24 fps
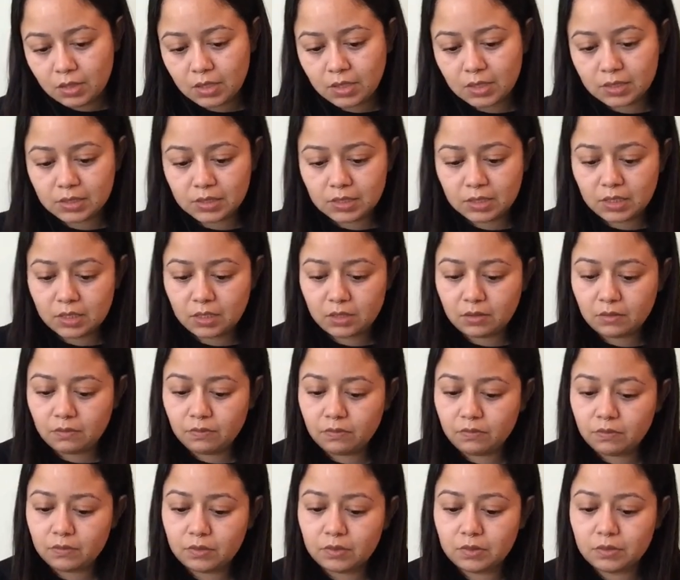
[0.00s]
as a gift.
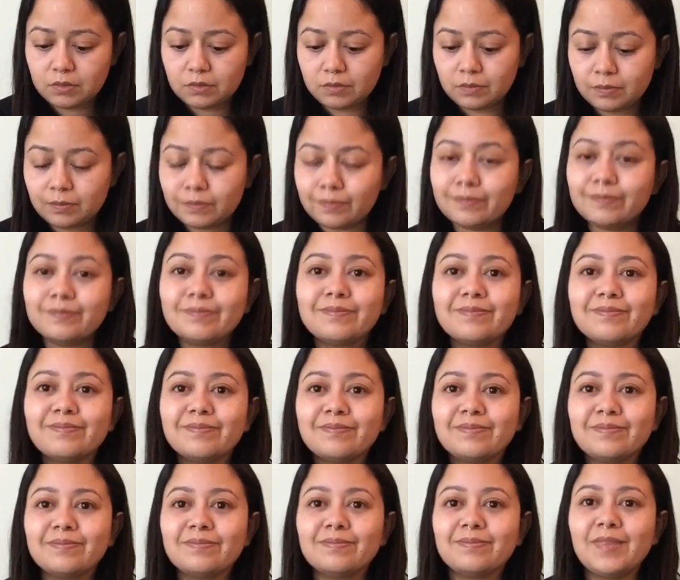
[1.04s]

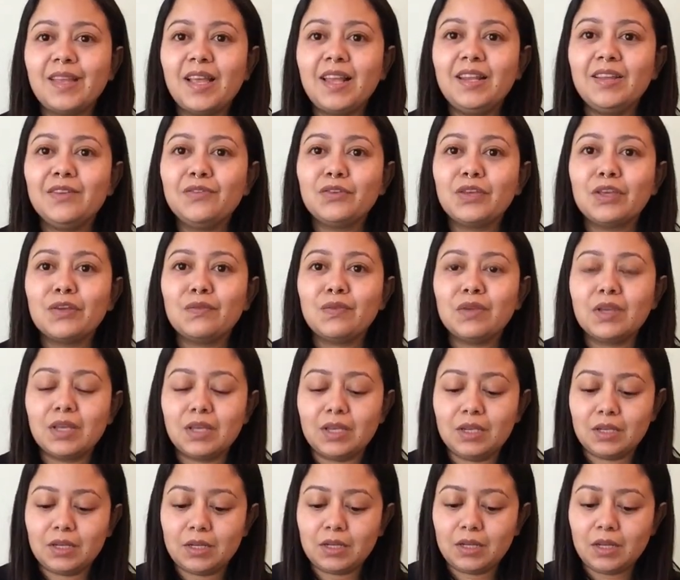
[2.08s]
I love
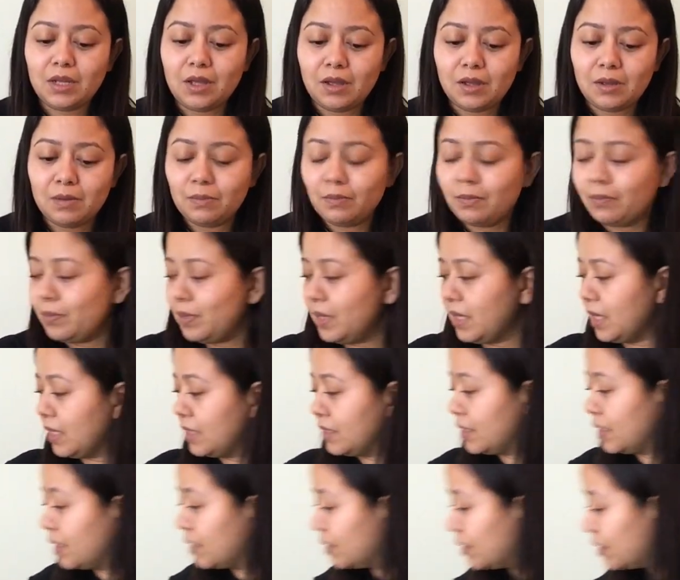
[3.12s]
giving
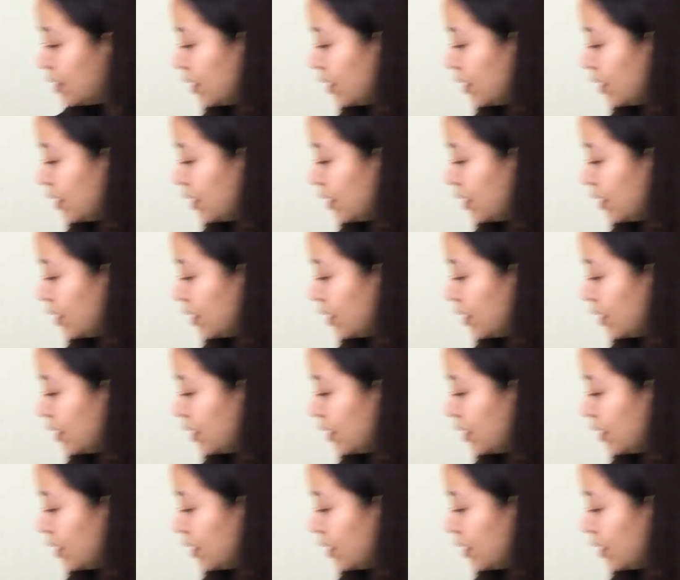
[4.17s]
plants as